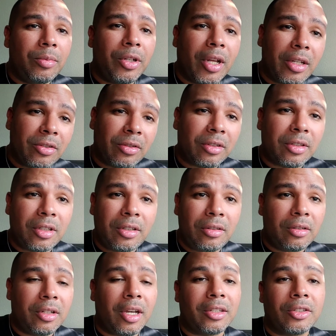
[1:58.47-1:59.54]
but as you can see, it's
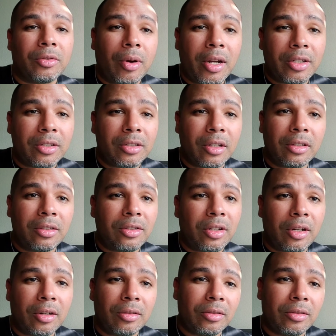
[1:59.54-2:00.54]
got scratches on the chair.